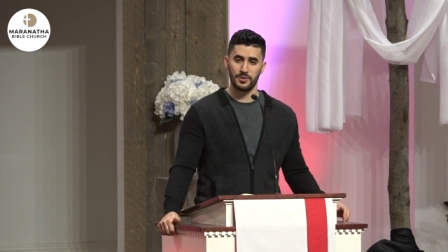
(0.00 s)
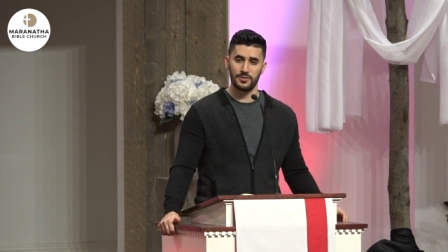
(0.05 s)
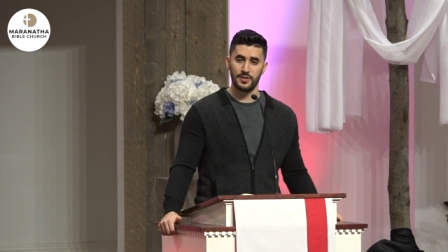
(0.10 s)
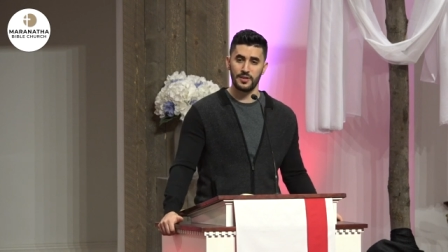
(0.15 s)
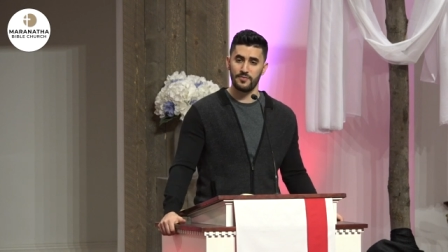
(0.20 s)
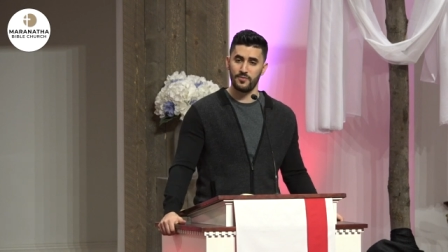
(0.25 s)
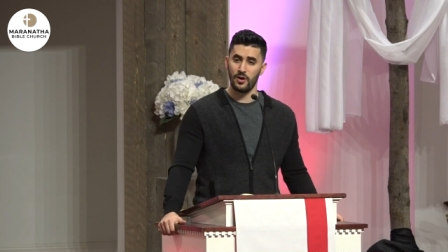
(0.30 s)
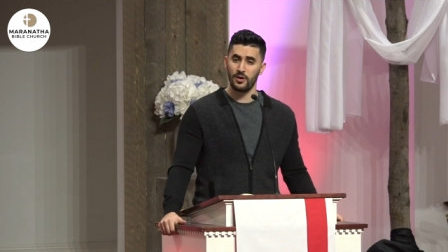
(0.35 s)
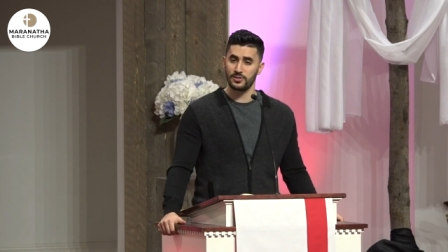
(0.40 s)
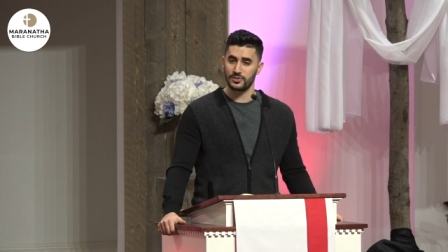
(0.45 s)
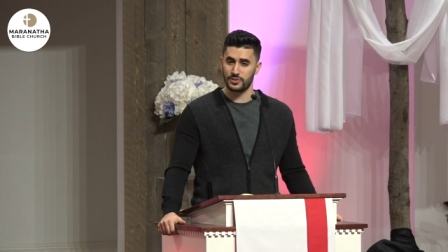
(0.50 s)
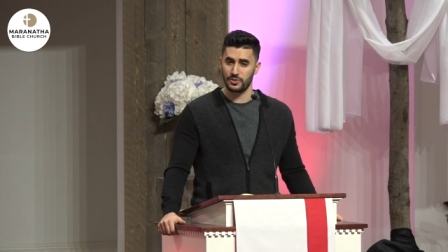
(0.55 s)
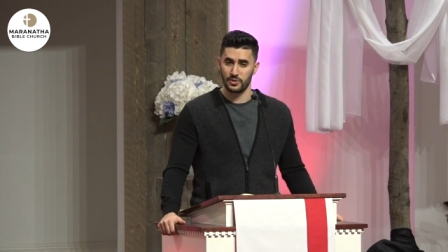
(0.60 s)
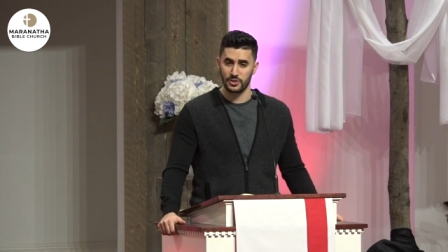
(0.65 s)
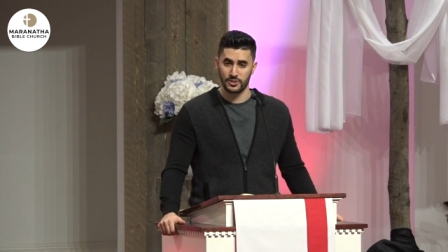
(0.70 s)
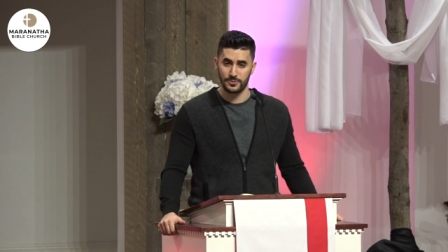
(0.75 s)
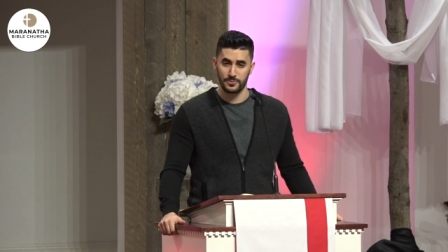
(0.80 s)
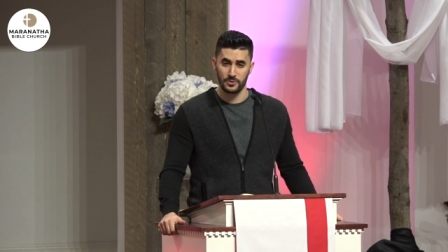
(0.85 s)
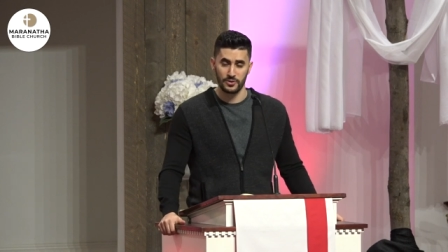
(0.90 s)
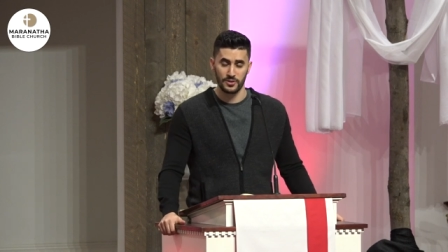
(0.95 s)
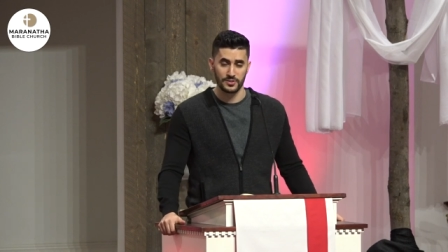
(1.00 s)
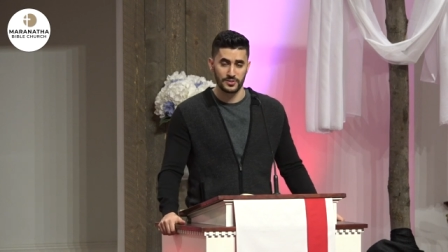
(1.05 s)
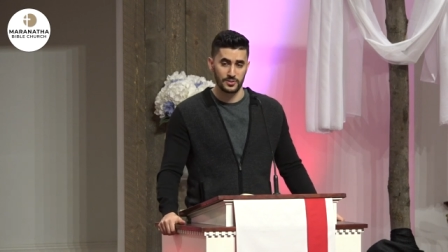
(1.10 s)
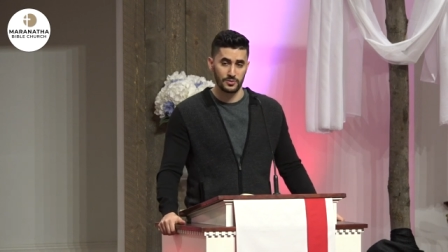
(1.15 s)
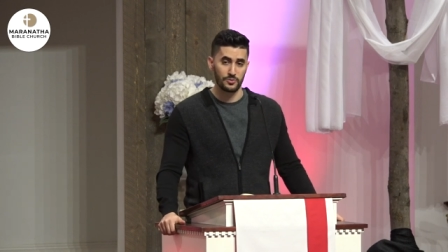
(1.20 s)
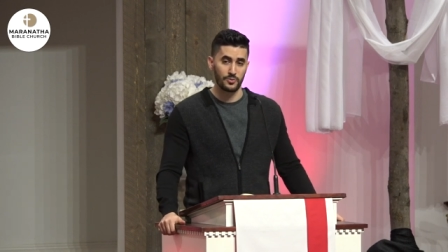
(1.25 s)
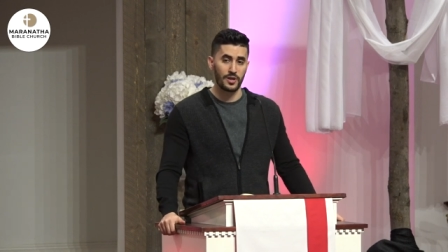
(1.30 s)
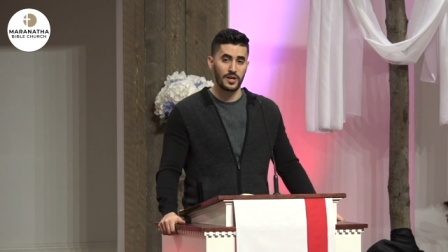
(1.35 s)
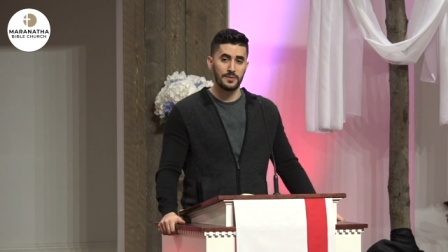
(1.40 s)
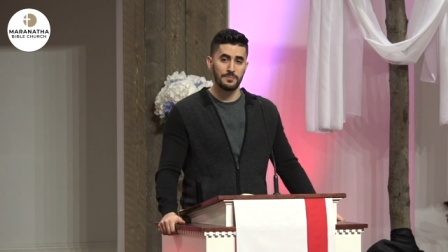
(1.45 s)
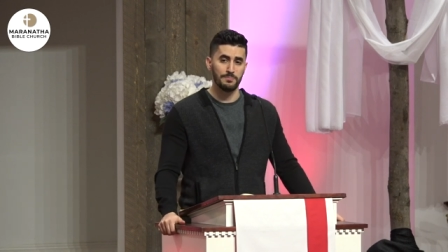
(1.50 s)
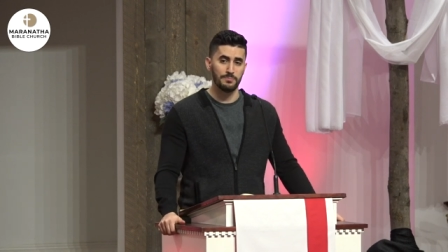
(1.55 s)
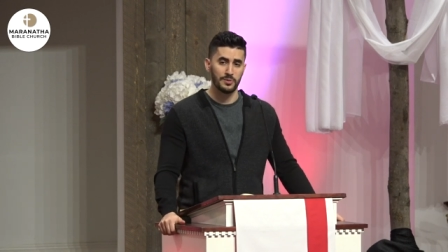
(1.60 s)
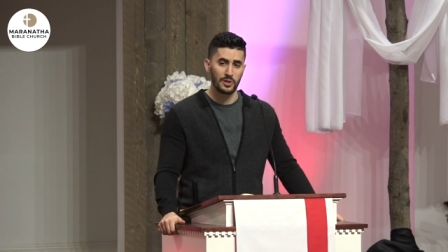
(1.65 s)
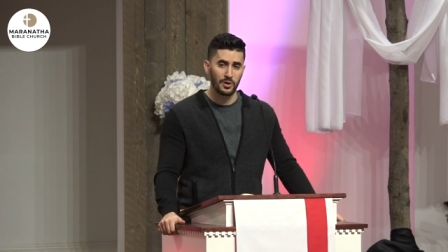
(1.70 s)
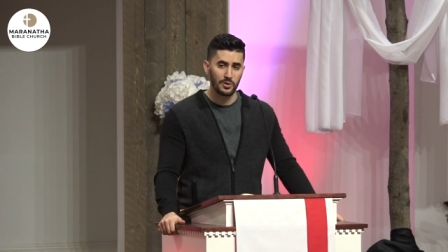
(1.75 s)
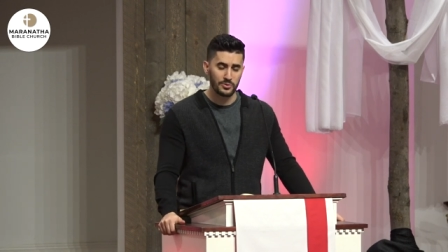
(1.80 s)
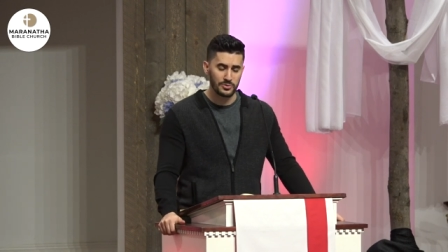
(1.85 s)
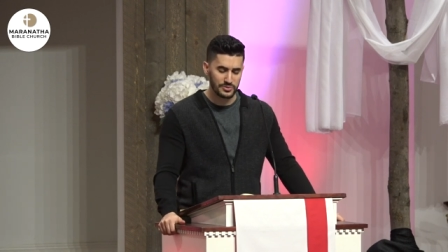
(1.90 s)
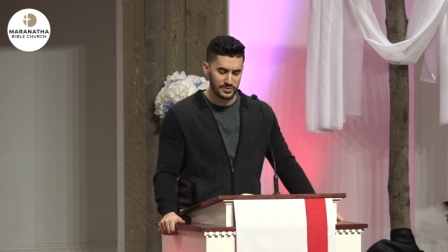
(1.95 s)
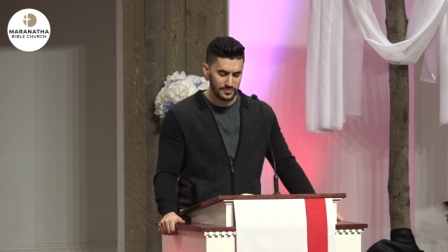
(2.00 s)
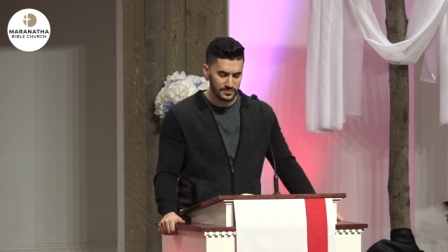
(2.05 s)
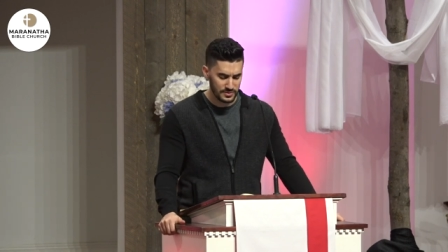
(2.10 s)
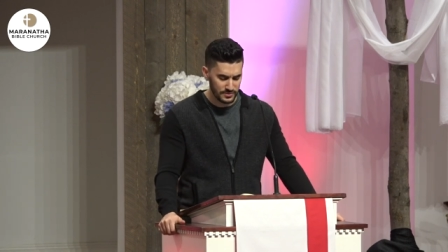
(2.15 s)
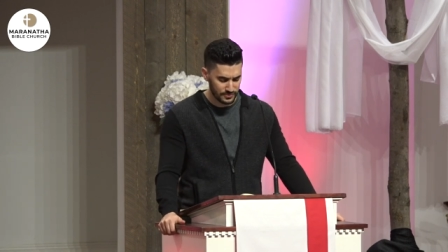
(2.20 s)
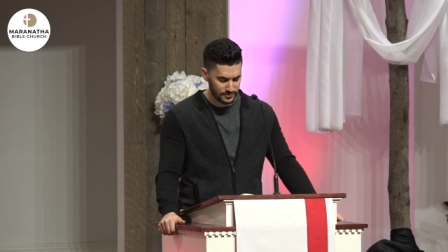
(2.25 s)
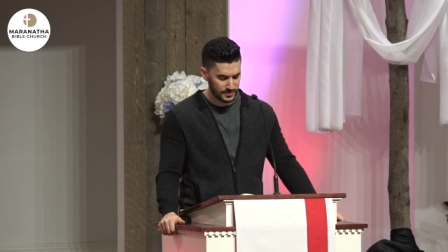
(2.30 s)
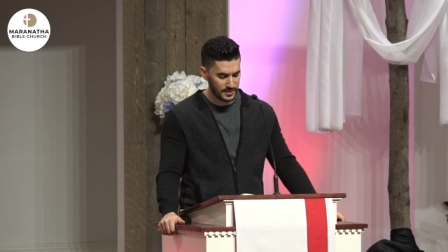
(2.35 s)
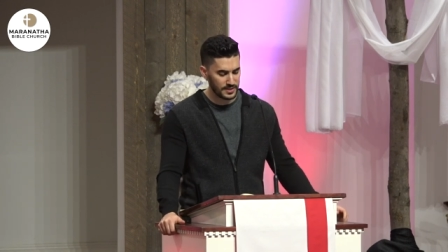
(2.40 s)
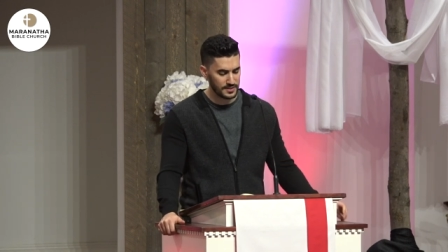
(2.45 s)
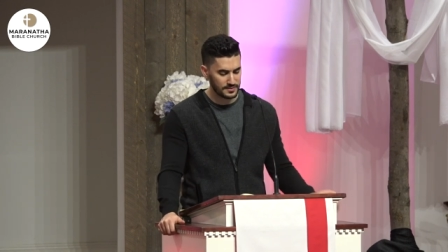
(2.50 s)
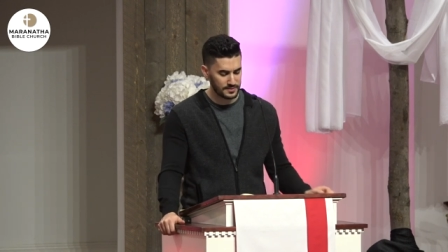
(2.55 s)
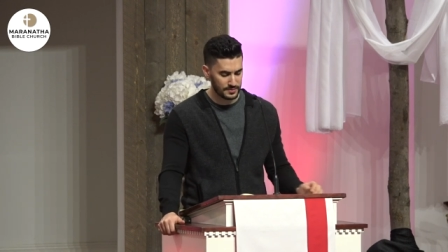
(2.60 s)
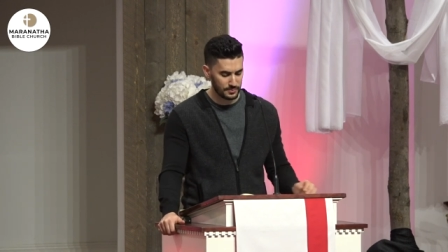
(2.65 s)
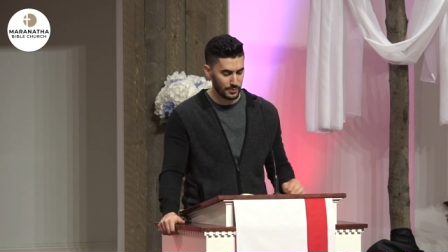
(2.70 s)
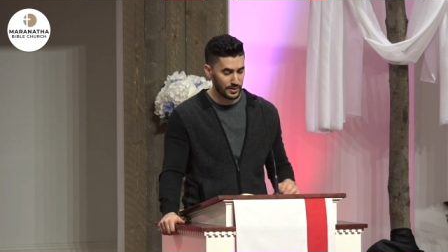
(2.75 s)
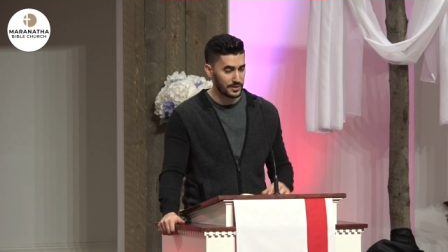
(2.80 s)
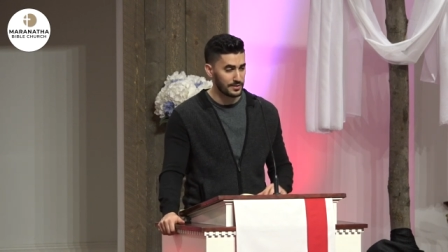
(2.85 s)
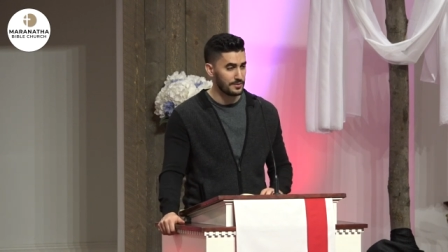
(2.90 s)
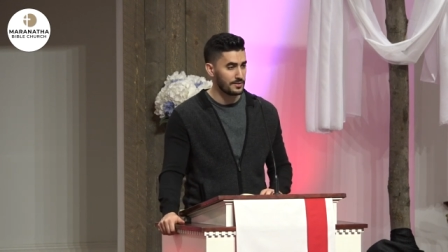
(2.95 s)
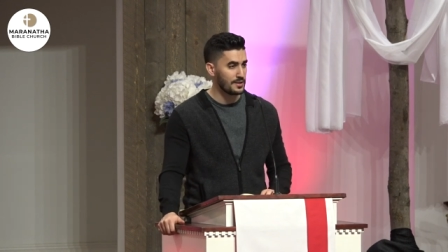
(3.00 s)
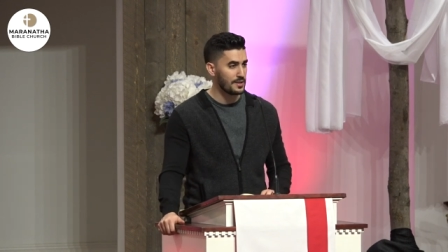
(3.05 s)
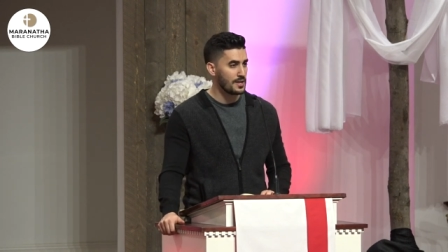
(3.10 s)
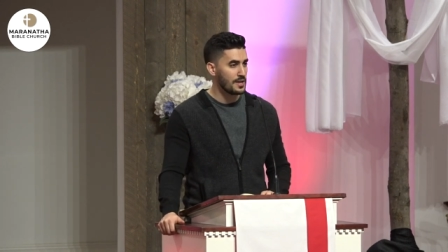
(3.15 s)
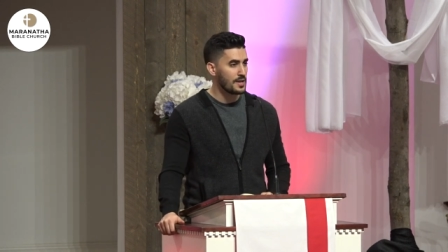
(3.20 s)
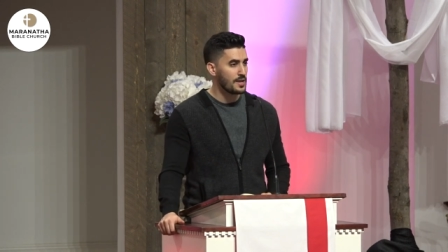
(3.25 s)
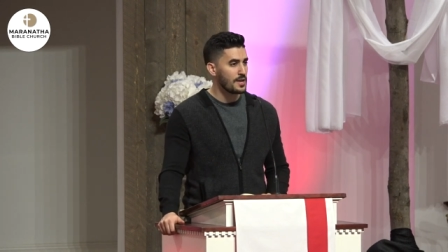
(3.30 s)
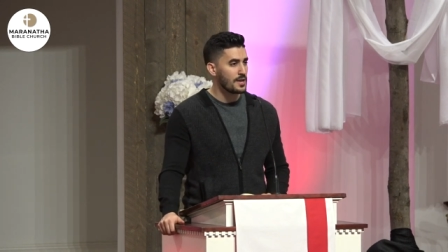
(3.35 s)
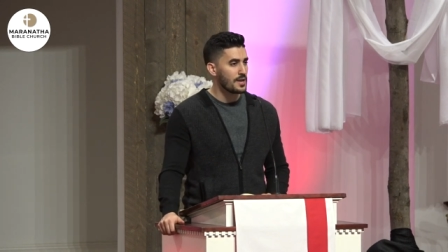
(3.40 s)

but they've also experienced great blows of defeat when